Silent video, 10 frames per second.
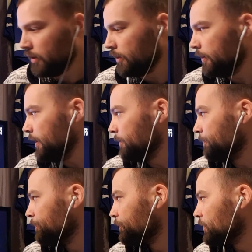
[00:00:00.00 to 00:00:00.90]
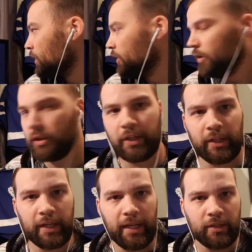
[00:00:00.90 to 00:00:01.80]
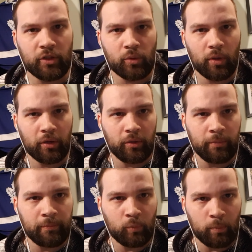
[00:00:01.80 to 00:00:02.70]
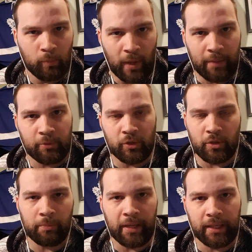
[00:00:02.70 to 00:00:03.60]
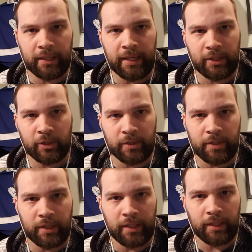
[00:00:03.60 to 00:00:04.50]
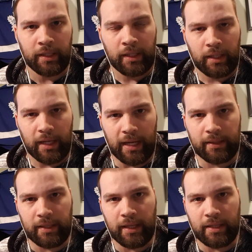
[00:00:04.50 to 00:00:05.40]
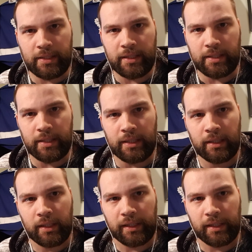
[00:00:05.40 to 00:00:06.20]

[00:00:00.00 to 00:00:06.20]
All right. Looking ahead, Toronto Raptors are back in action tonight at the ACC.